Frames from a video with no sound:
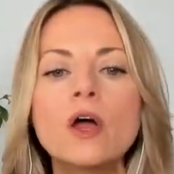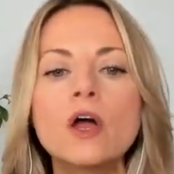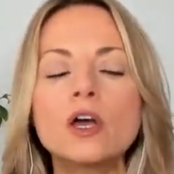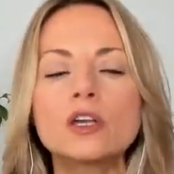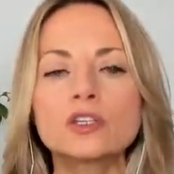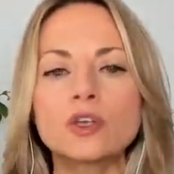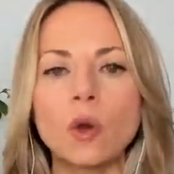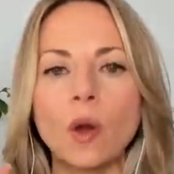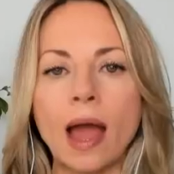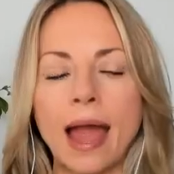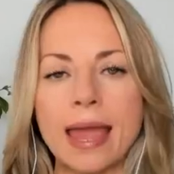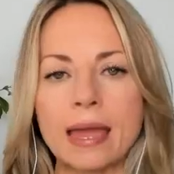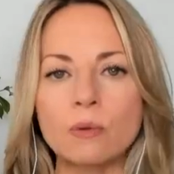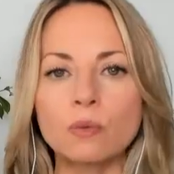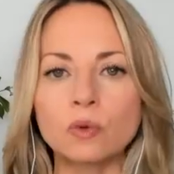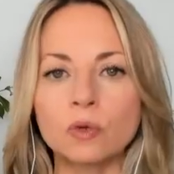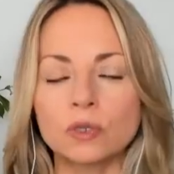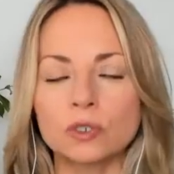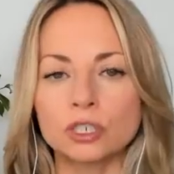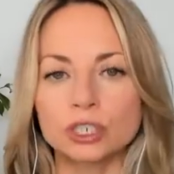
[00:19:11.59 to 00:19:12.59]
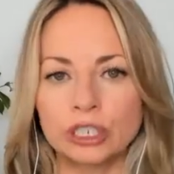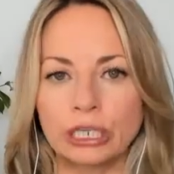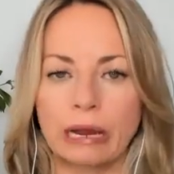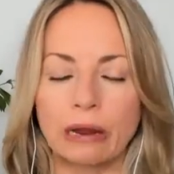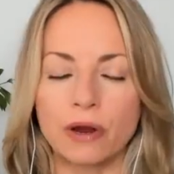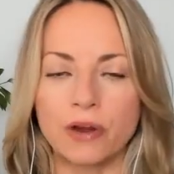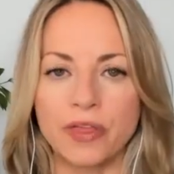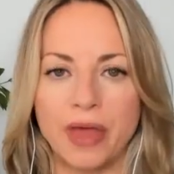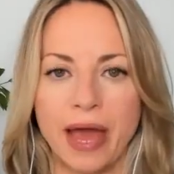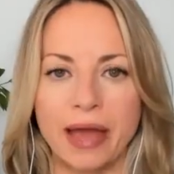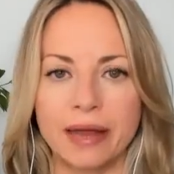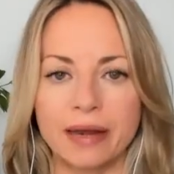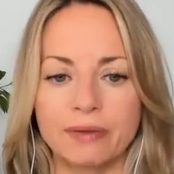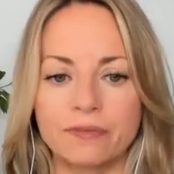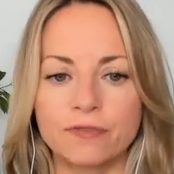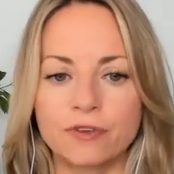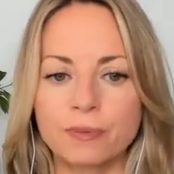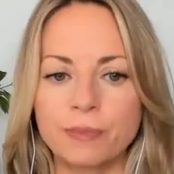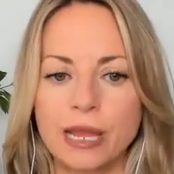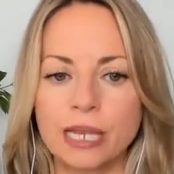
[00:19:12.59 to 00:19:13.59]
So I will share that
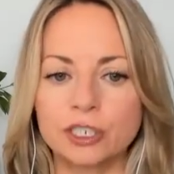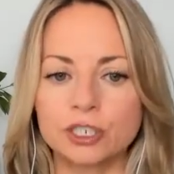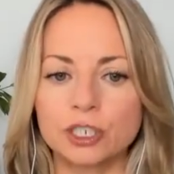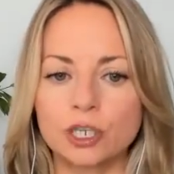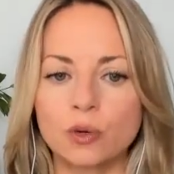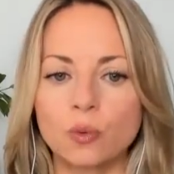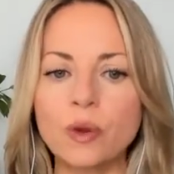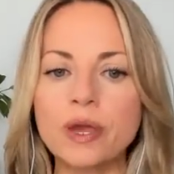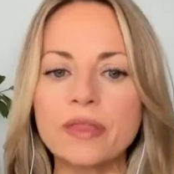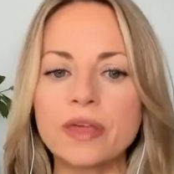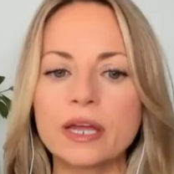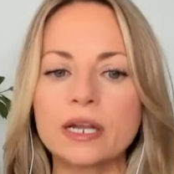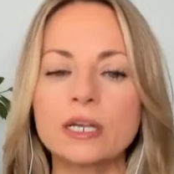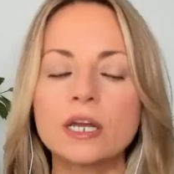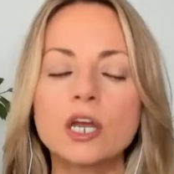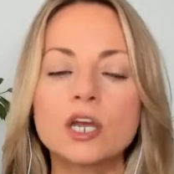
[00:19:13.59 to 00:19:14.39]
information with it